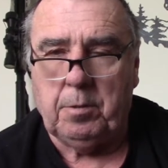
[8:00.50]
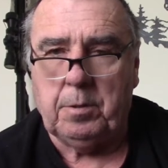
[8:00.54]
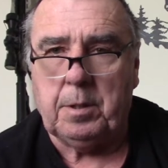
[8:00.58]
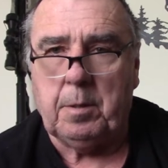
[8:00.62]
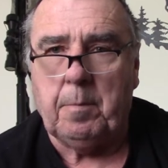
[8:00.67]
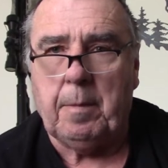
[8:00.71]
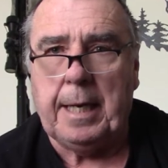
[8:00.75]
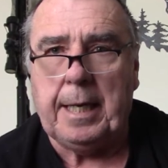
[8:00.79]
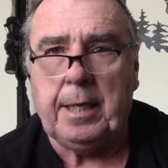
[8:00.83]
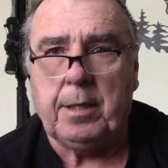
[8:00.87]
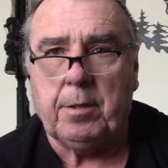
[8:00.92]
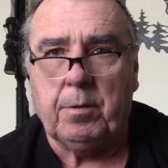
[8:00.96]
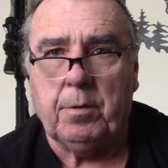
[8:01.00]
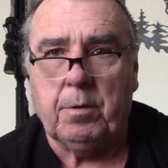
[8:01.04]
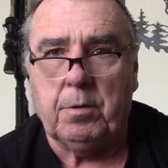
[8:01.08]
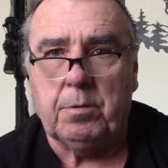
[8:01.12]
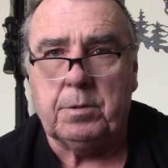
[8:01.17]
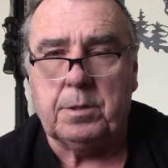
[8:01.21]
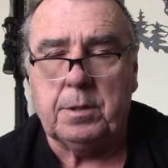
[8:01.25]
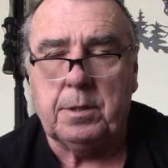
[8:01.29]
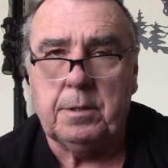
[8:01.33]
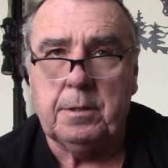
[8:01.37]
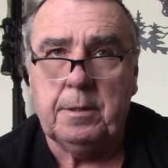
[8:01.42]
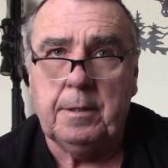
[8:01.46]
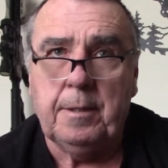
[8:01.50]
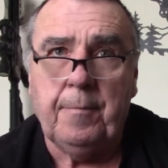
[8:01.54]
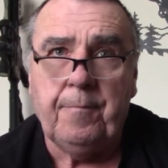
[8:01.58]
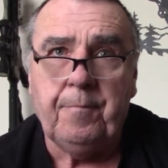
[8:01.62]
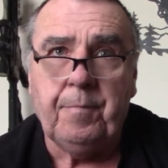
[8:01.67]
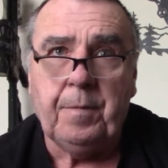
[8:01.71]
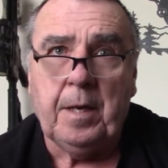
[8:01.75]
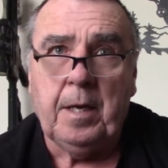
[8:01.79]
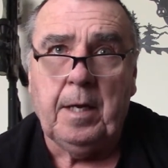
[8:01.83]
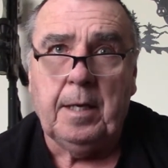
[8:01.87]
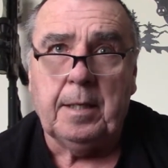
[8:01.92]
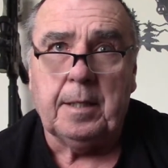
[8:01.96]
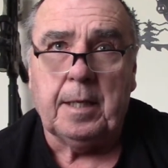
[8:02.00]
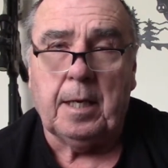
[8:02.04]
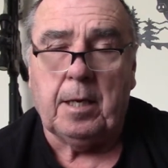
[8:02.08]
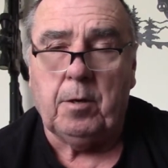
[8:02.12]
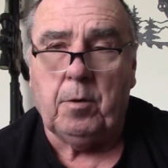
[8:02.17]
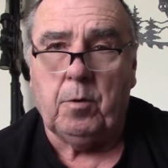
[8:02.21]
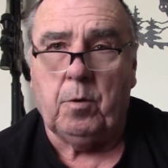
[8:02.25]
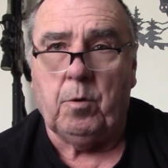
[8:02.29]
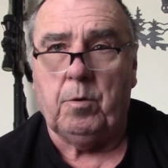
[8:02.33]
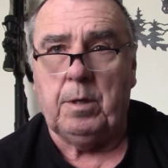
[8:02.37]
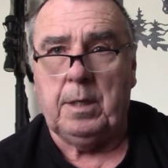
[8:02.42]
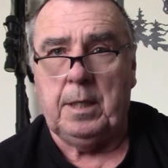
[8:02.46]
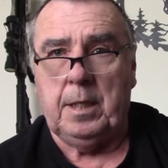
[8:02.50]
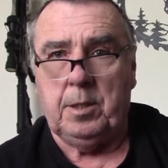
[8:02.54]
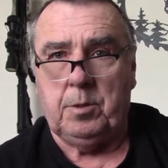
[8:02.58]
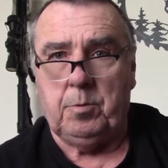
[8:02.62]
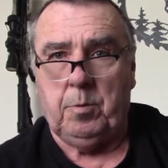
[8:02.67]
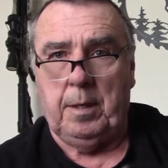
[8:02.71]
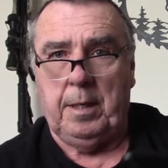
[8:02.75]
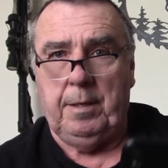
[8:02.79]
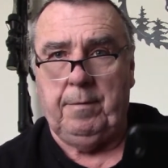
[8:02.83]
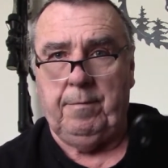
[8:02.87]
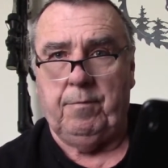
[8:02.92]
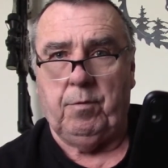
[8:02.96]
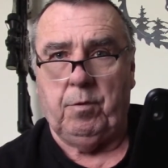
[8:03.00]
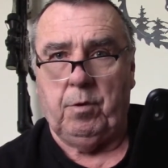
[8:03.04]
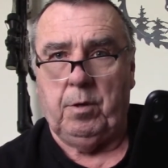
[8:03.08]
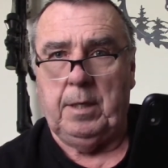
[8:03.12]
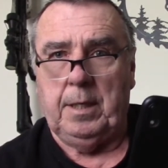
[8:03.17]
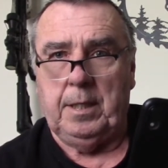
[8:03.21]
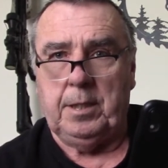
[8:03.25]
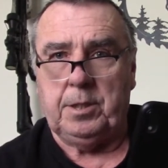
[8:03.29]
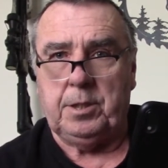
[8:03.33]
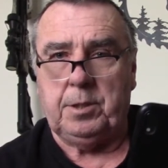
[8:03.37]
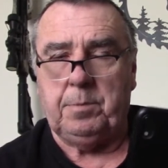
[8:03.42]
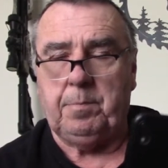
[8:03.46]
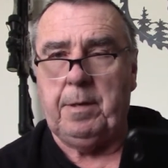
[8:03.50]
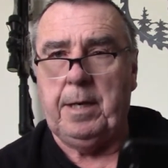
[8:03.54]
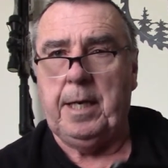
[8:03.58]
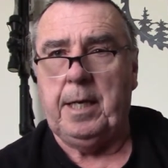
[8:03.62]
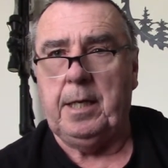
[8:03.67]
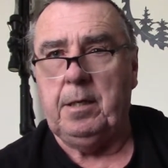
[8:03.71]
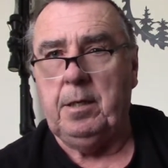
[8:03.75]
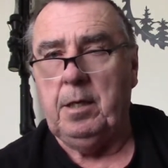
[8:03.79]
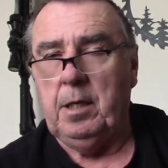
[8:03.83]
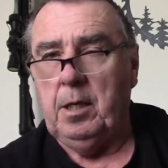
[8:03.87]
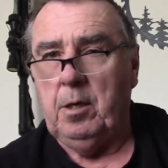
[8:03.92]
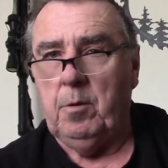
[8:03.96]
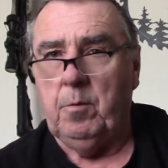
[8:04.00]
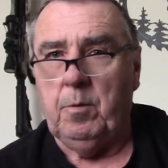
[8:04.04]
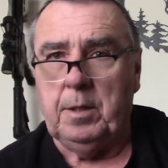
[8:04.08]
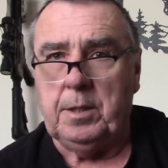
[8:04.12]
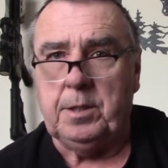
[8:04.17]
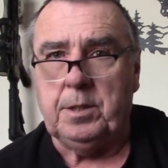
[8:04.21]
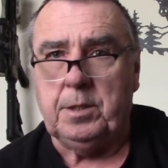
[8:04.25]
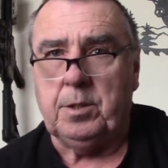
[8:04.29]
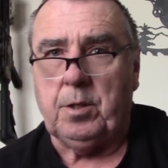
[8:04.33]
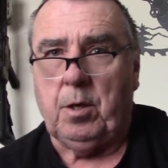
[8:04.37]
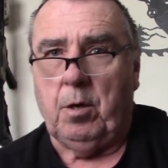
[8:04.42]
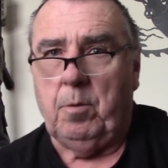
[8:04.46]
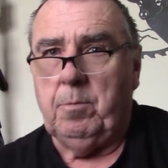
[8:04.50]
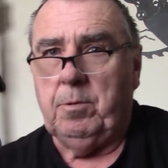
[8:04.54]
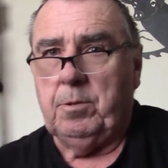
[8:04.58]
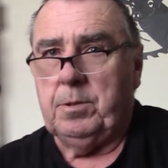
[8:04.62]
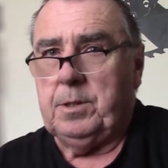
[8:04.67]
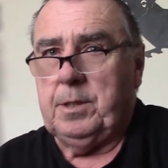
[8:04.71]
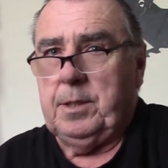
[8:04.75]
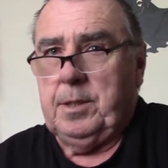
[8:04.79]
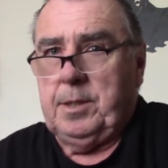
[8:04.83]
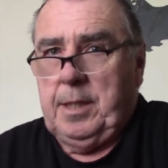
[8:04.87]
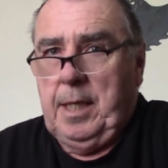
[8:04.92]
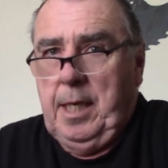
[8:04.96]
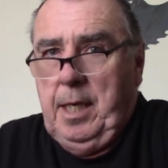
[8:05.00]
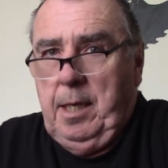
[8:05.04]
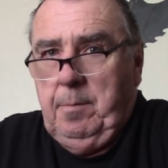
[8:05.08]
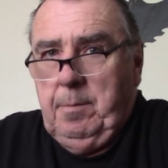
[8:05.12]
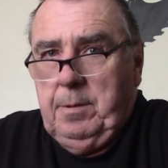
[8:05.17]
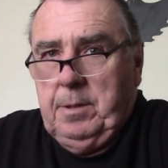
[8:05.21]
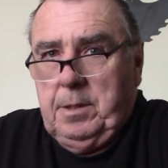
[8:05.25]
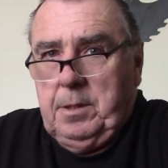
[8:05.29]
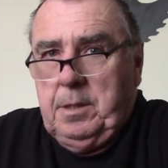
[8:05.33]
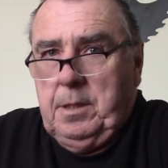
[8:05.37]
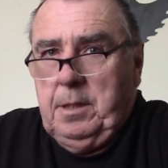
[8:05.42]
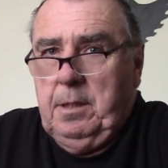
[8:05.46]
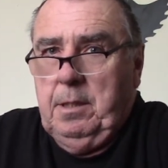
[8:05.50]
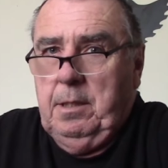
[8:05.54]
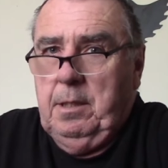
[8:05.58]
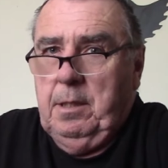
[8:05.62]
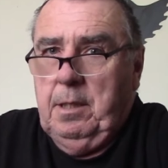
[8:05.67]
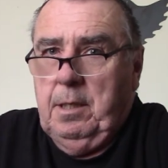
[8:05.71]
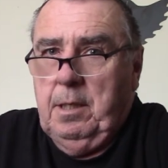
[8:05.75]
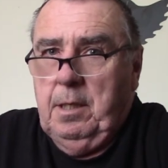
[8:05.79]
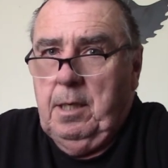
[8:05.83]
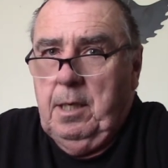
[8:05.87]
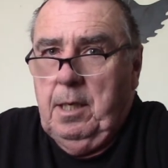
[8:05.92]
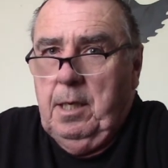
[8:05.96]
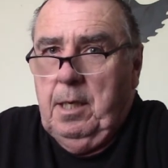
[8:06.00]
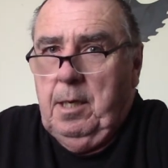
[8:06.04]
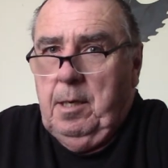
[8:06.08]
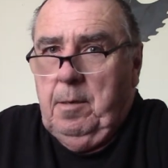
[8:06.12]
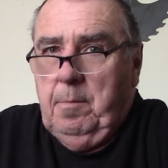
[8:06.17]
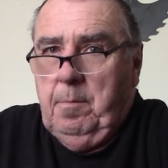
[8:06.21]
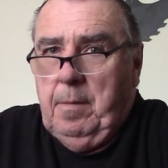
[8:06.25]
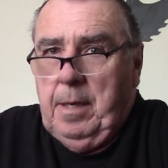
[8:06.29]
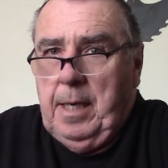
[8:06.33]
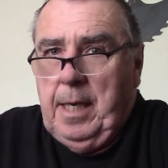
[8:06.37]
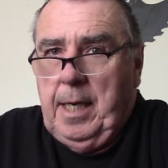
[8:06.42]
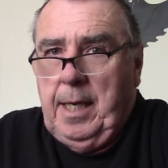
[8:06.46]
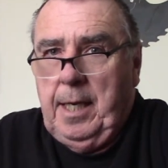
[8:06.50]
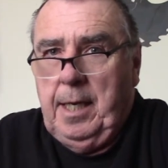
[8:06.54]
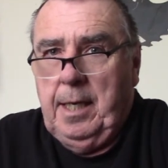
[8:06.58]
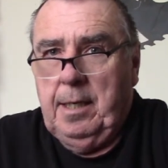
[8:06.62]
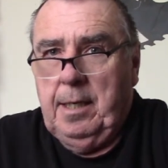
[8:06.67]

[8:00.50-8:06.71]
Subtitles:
the micros that are only a 24-inch spread, which is almost the same as my